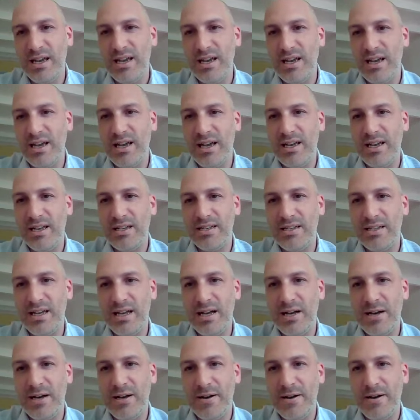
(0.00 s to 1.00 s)
And
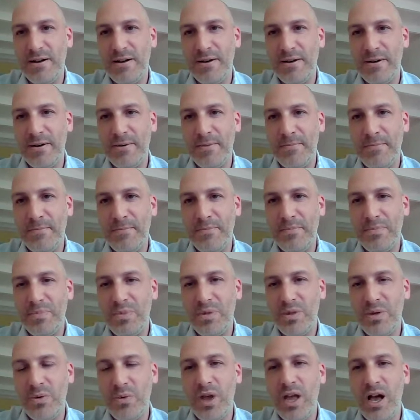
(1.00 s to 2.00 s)

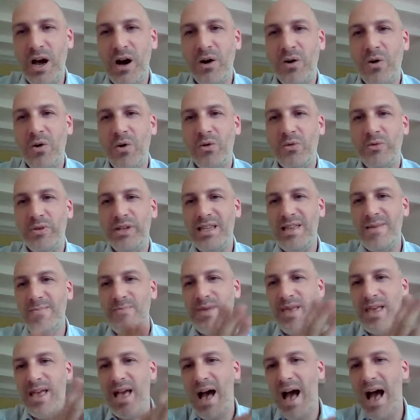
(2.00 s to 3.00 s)
we are already
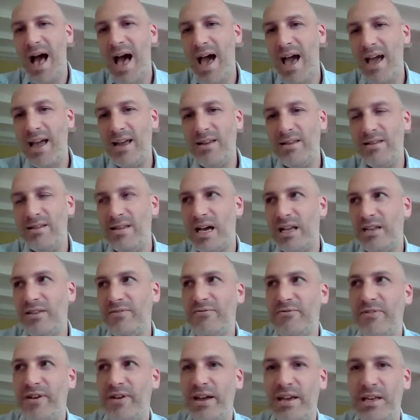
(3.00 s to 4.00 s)
behind
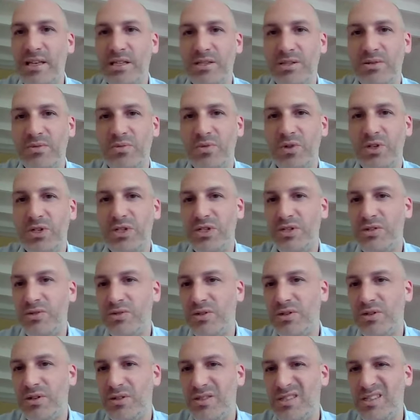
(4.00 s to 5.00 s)
that phase,
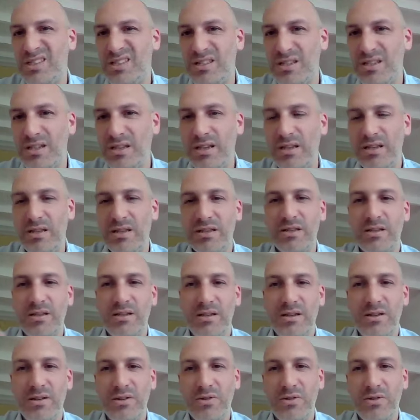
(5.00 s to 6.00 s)
which consisted
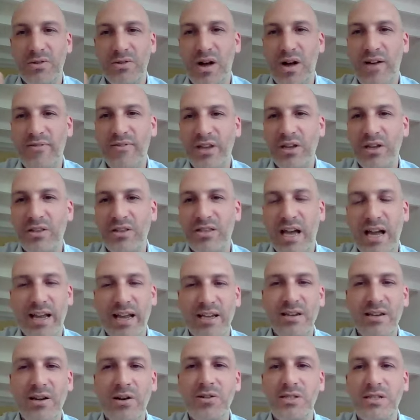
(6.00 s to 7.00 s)
in, having a
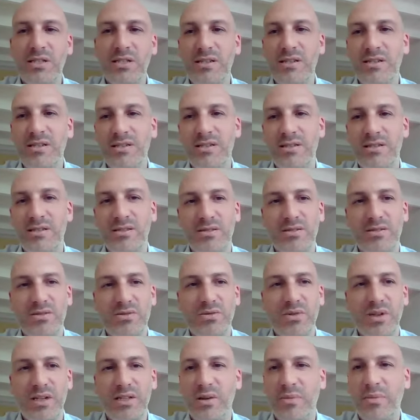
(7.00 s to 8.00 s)
diagnosis,
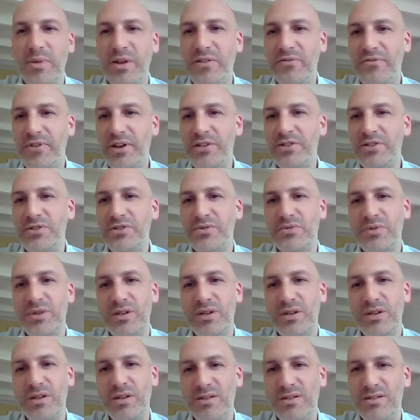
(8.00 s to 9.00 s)
doing some
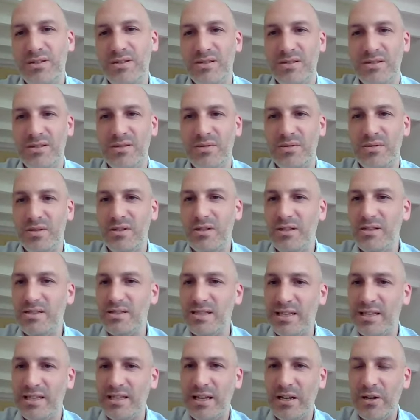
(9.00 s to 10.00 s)
inventories,
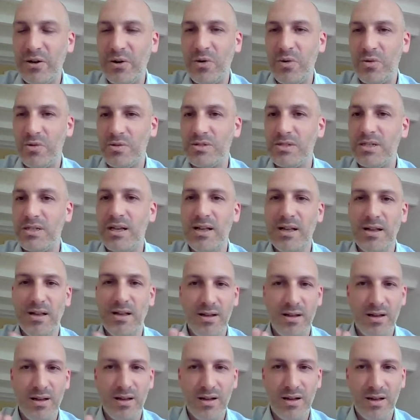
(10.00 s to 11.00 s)
setting goals.
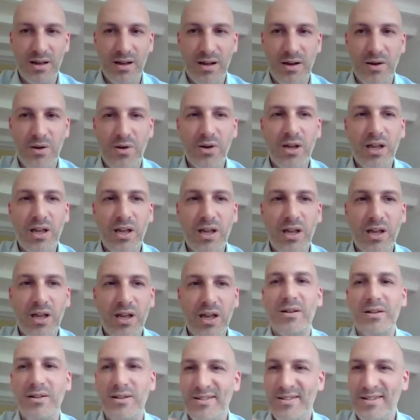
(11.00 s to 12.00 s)

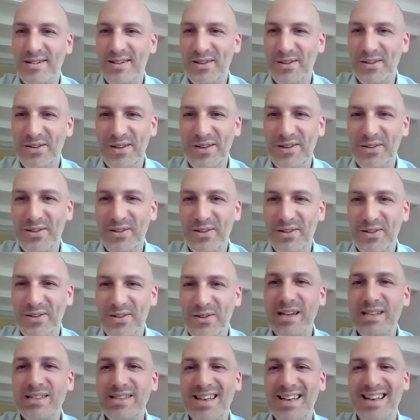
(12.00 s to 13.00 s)
Okay, you're
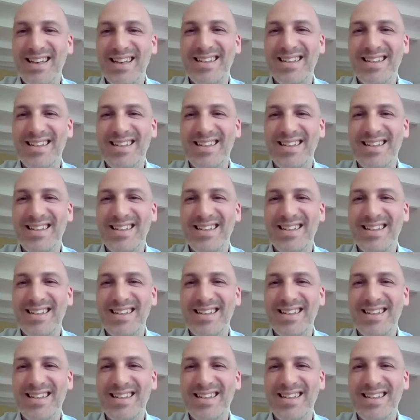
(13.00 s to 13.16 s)
right.